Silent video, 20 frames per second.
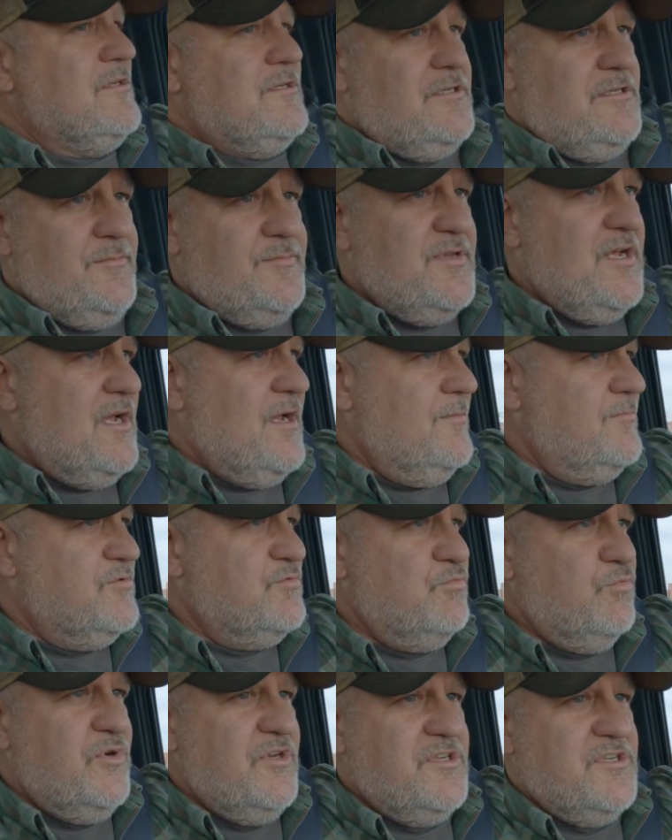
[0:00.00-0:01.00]
Sometimes
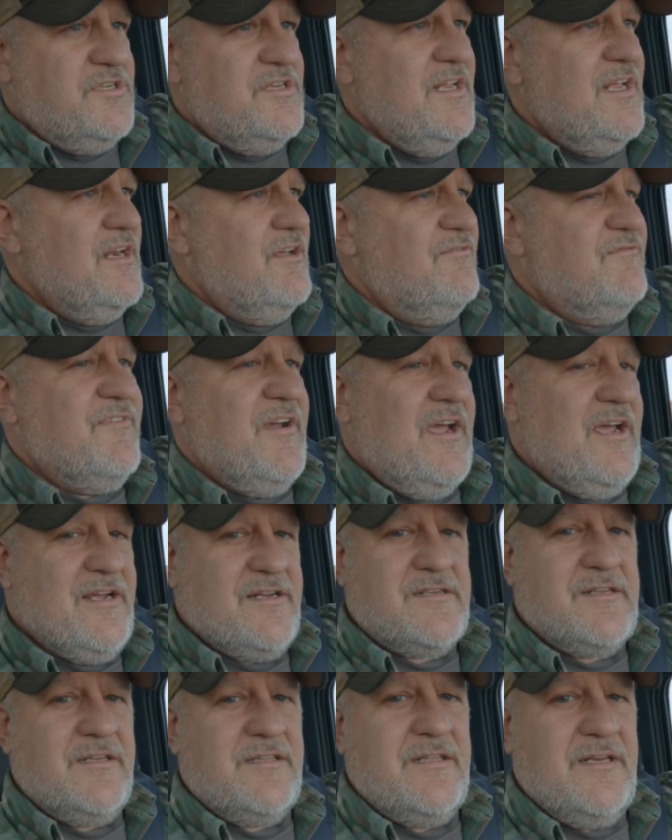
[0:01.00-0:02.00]
we just need it
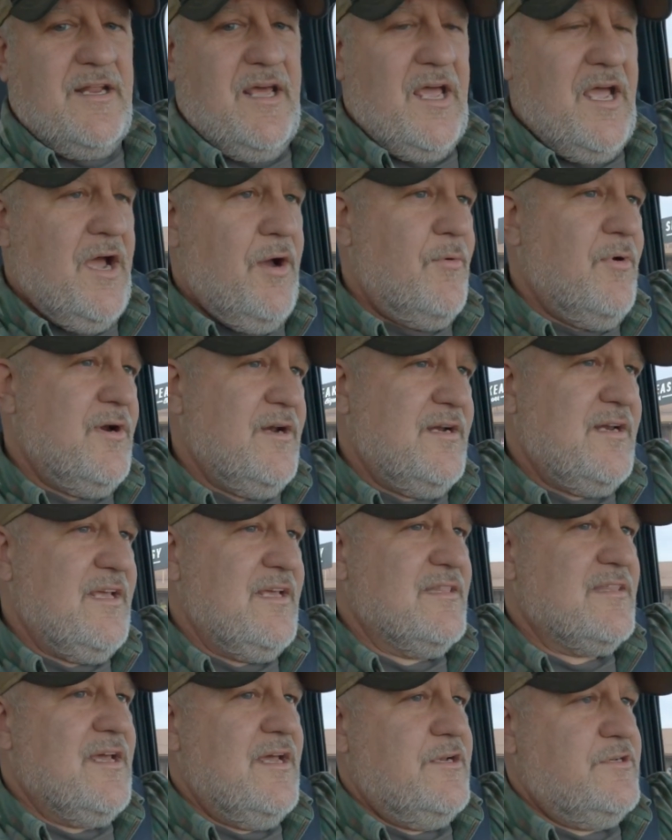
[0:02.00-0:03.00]
fast. Like today, I wanted to
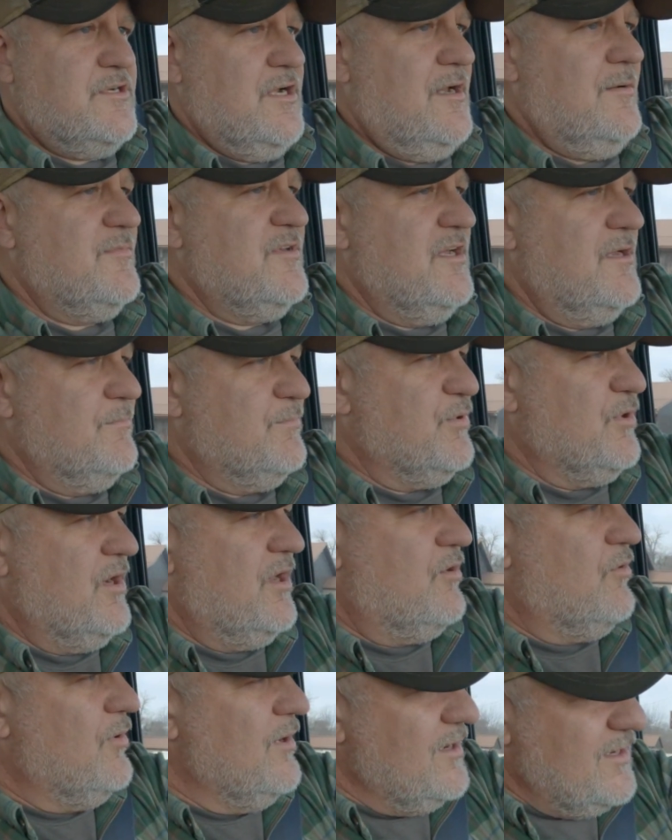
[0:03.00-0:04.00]
get that job done pretty
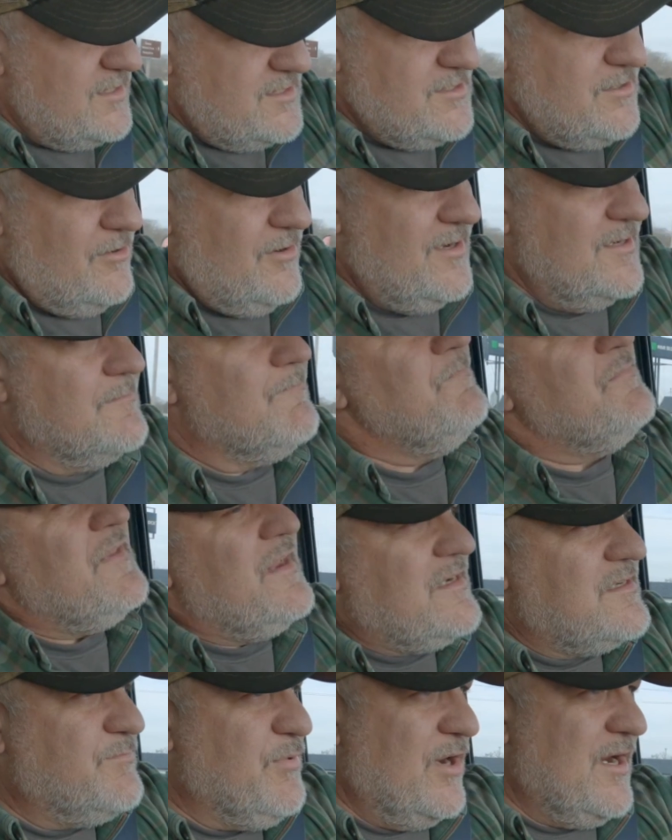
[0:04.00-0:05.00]
quick, so I
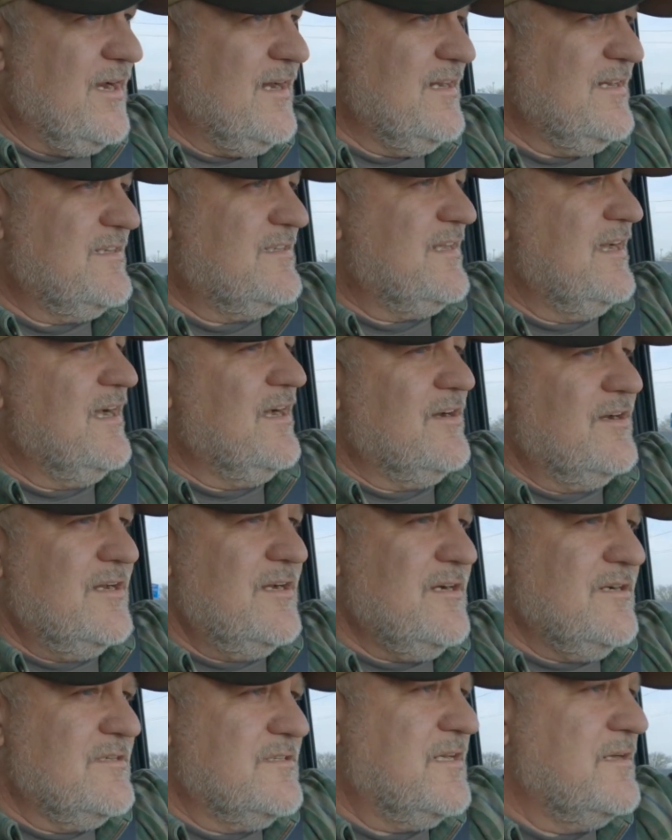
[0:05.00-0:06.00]
bring it into town
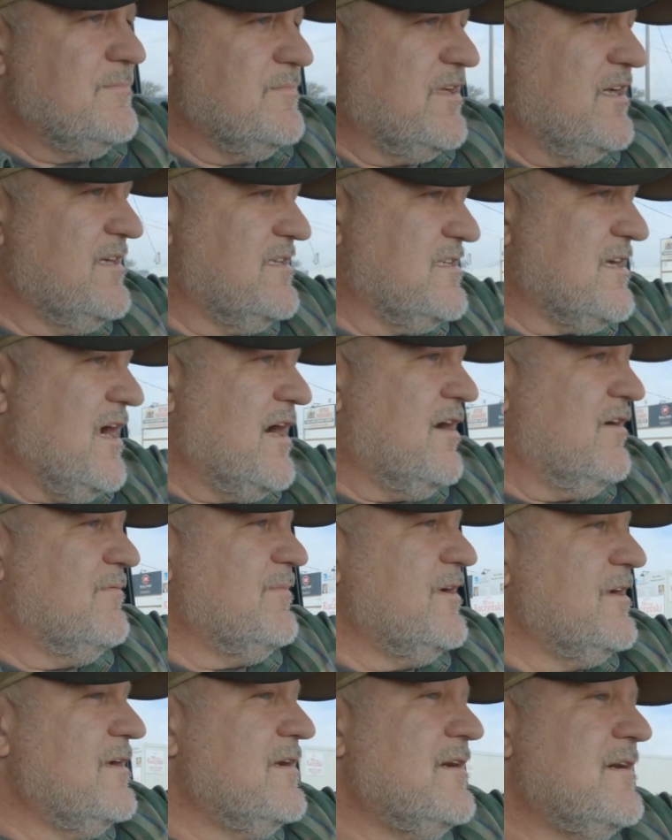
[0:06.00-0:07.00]
here, and Tim takes care of
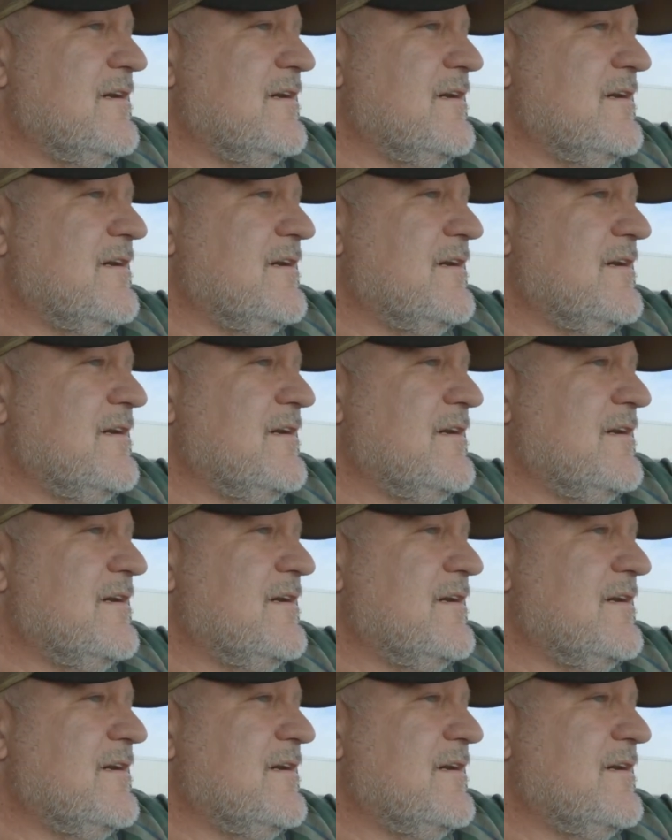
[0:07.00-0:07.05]
me.